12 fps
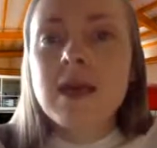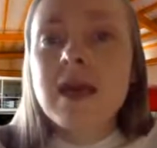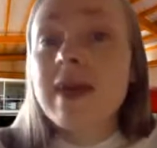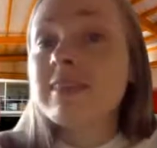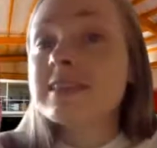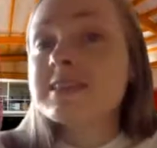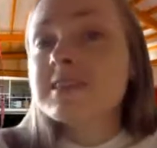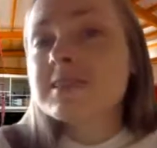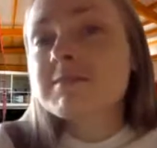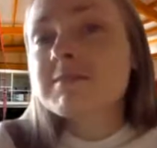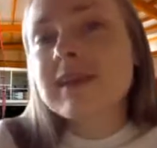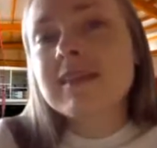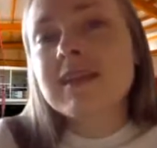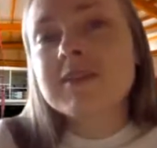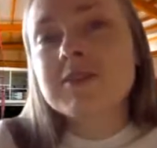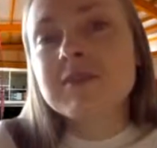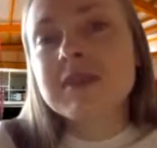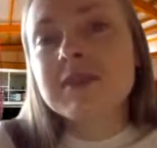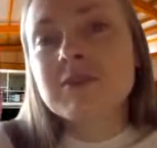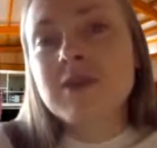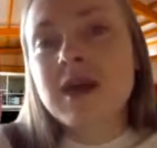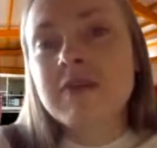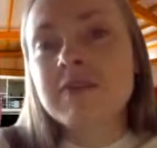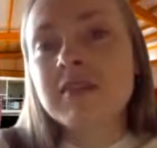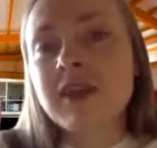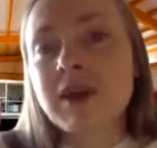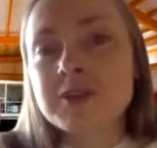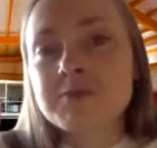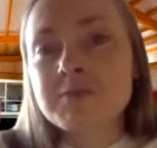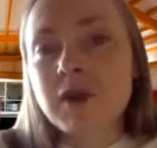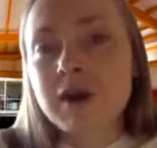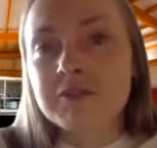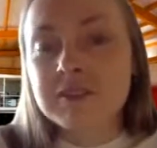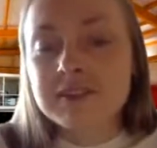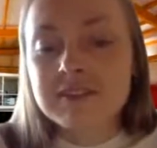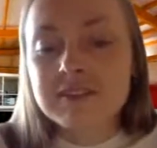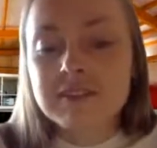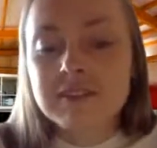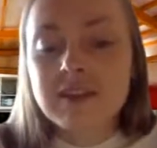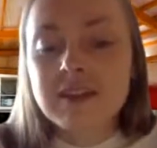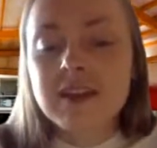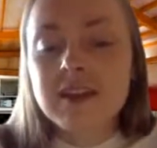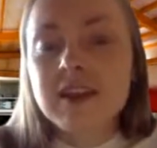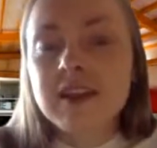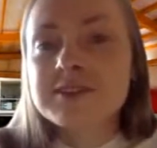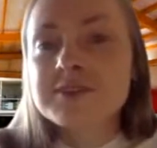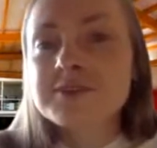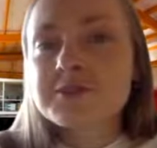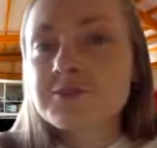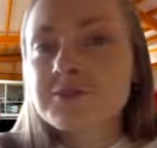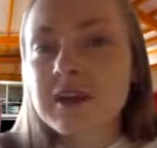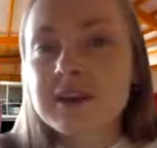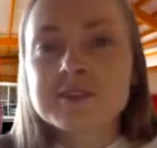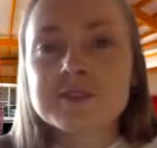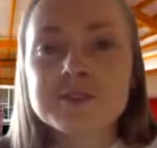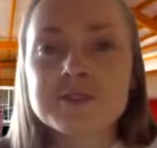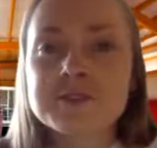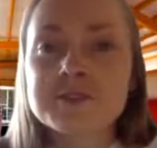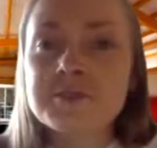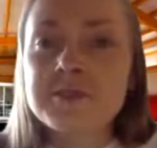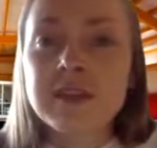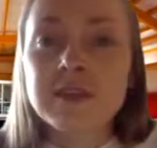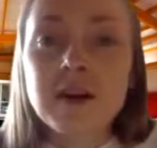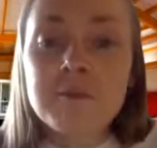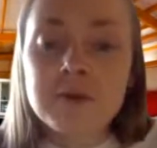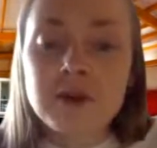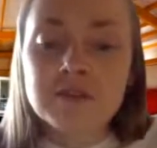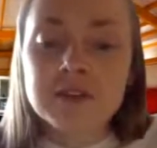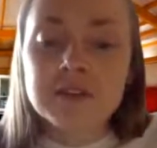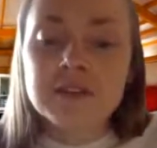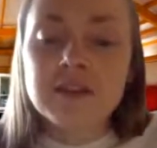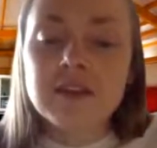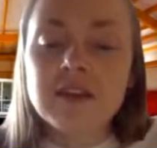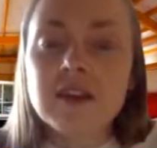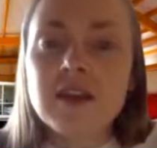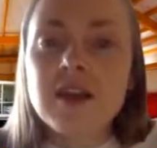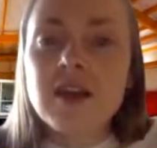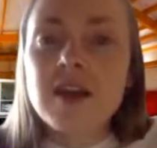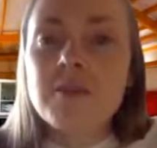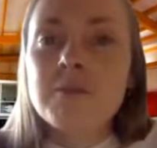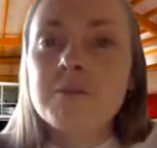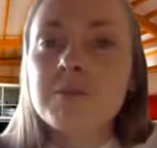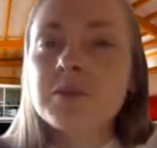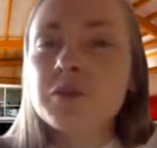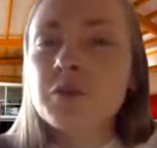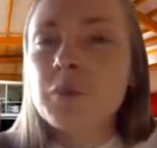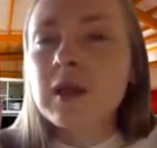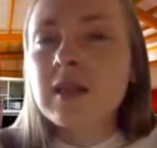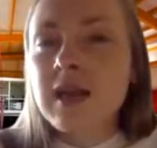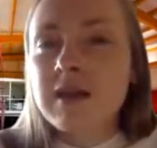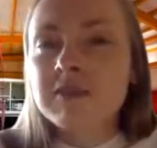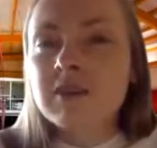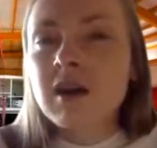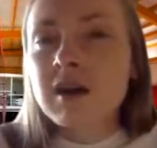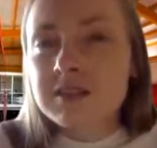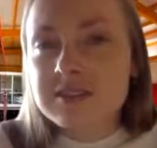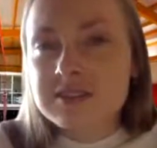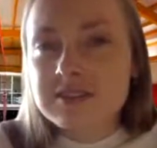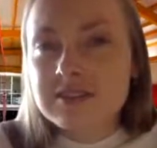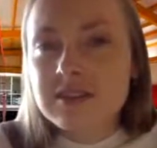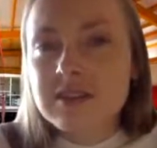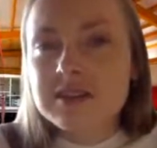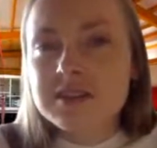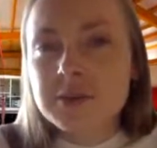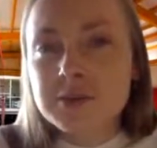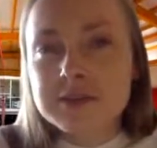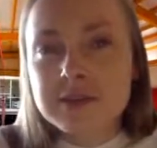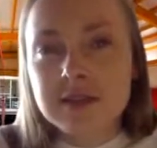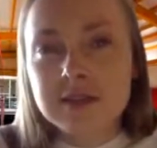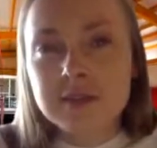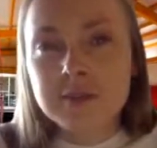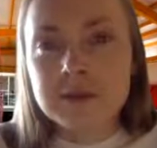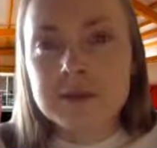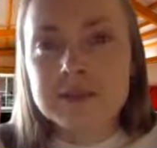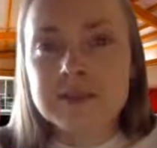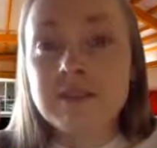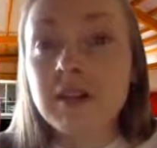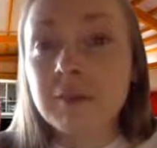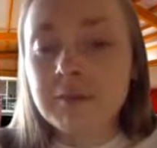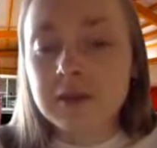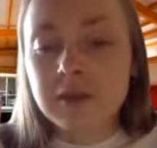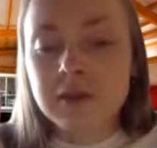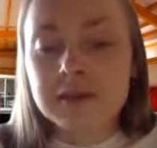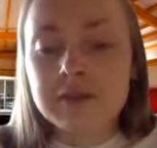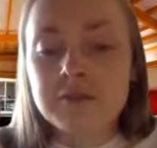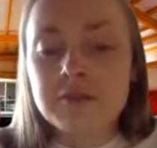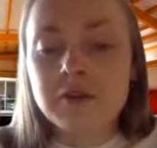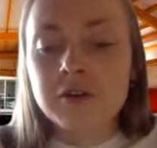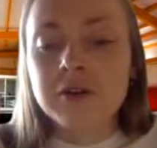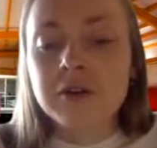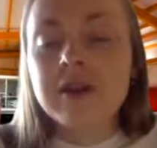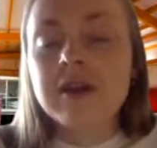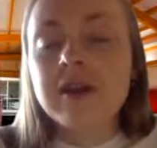And this doesn't mean that you need to have a large profit. It's also fine to be a nonprofit. But you will have costs associated with developing your idea further.